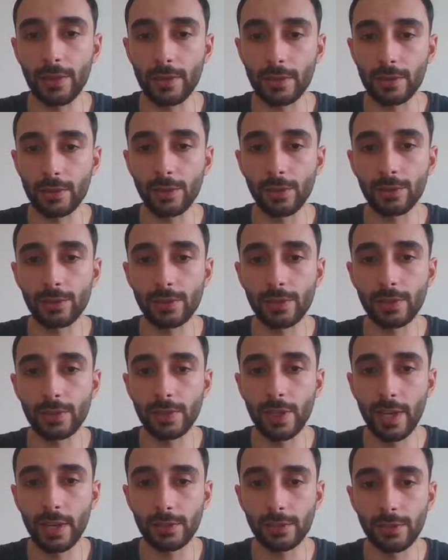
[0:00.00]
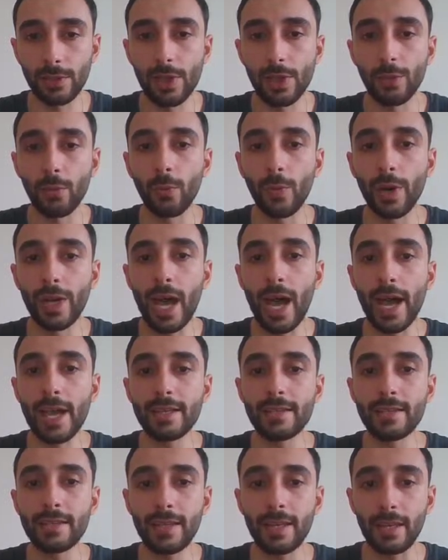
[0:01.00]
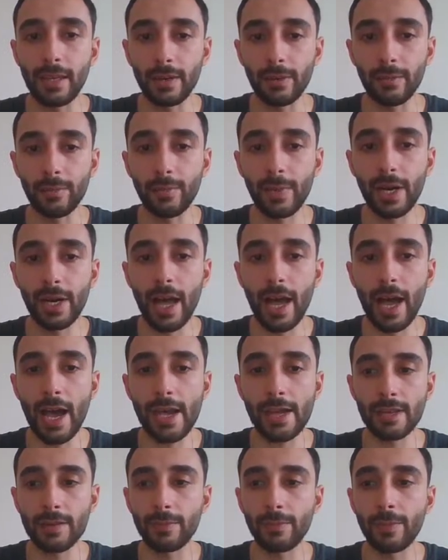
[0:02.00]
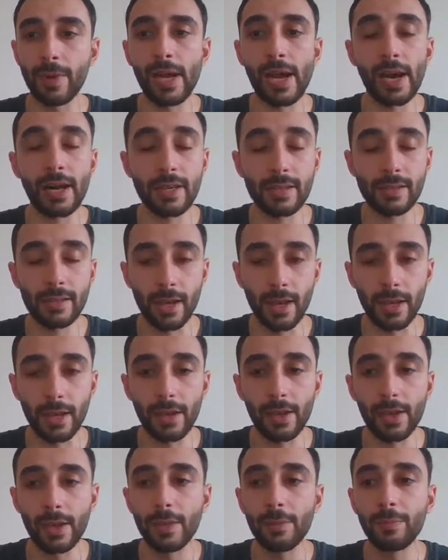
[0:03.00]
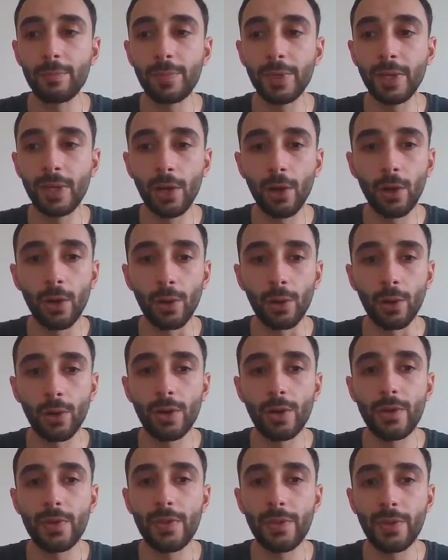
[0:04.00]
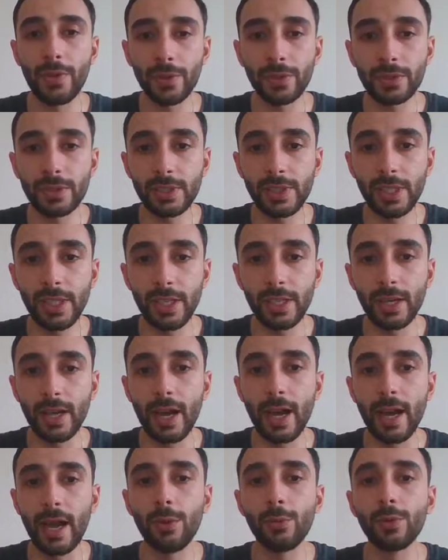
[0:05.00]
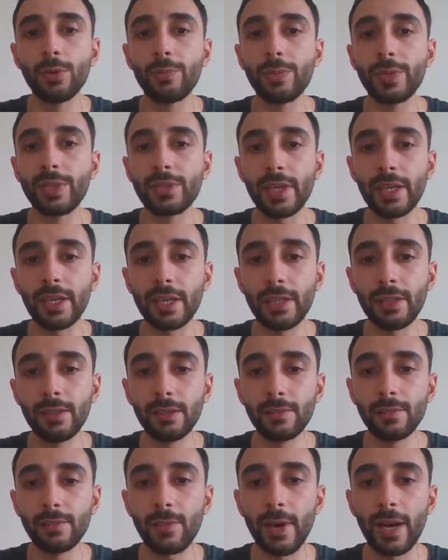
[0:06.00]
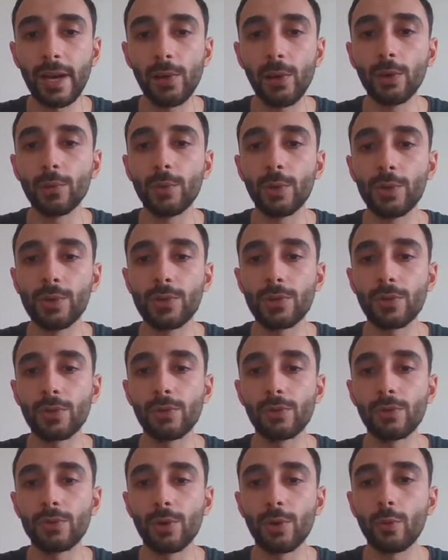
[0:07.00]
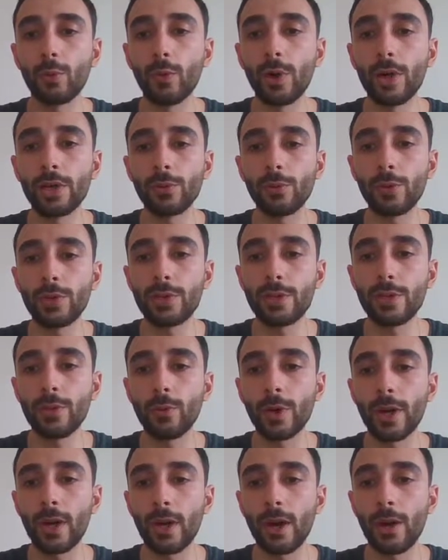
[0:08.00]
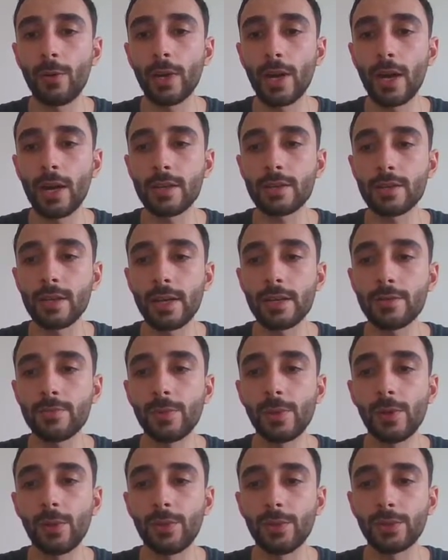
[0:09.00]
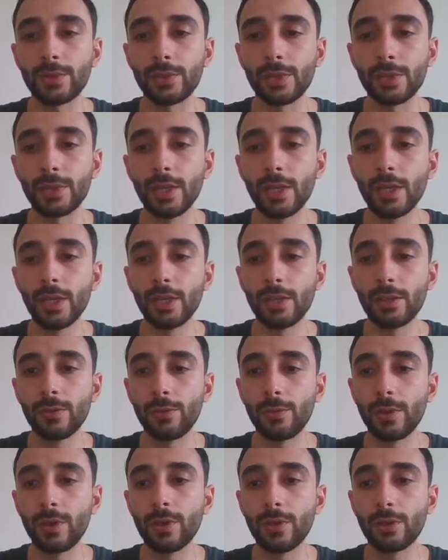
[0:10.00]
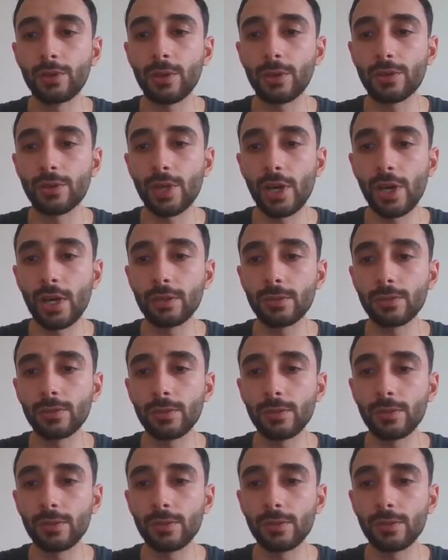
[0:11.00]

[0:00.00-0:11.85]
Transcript: this, notice this guys, when I see my RSI below 30, I will be taking my long position. So where do we see where our RSI is below 30? We go to the chart,